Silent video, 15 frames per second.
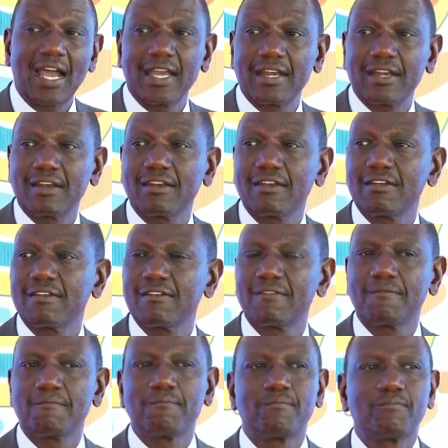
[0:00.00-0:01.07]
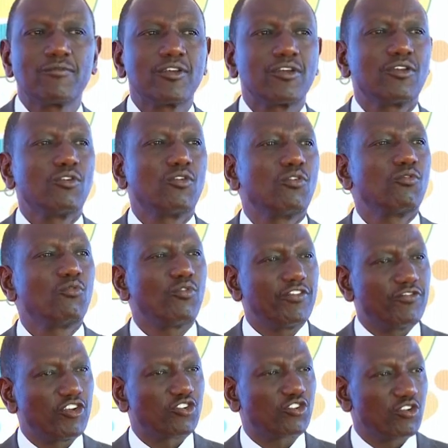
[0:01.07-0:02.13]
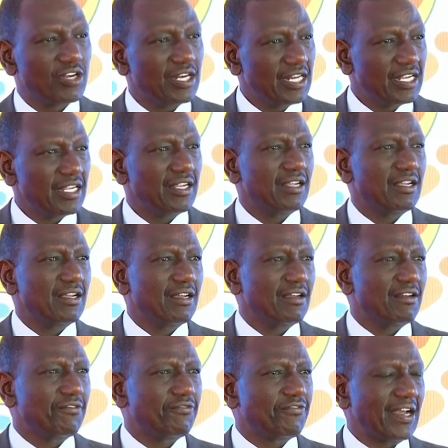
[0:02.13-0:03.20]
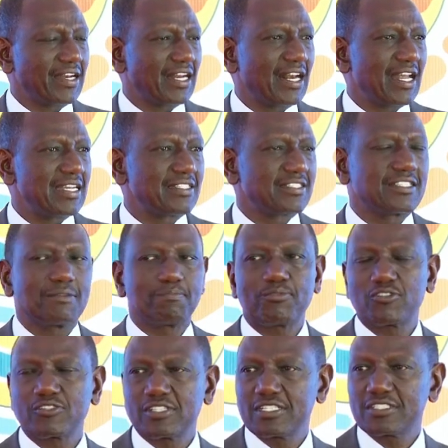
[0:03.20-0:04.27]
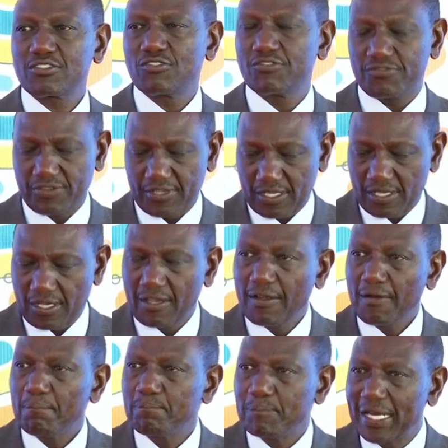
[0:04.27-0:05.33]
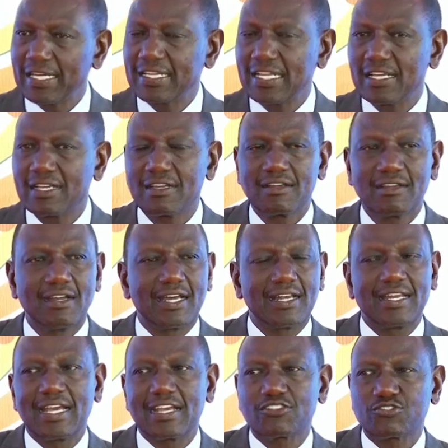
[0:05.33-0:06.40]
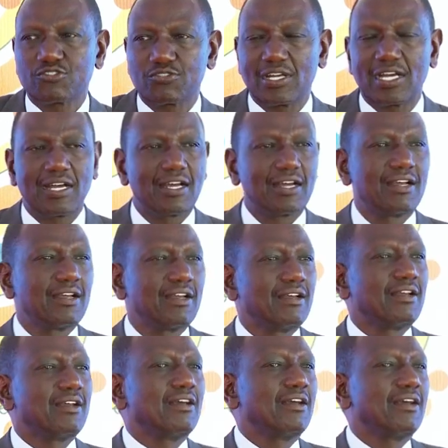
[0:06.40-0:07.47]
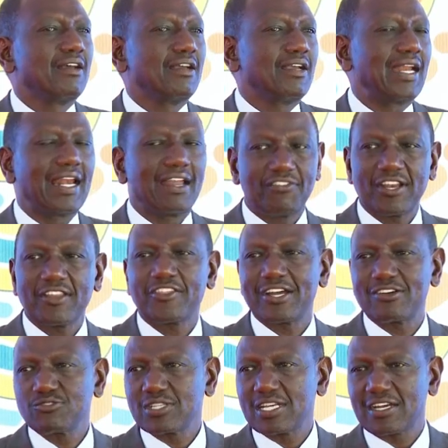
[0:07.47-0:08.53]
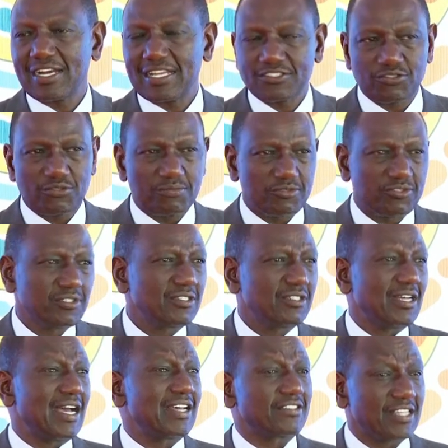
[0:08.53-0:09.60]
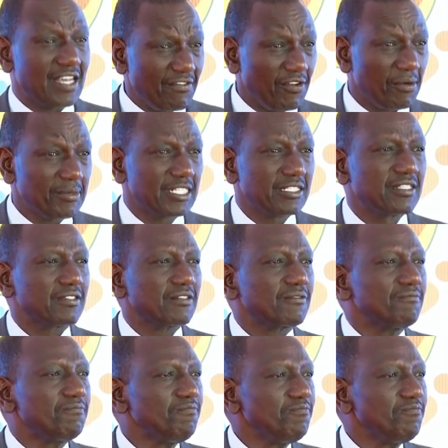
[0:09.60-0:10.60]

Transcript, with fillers: 9, we've not only finalized the process of building an extra 11,000 classrooms as government.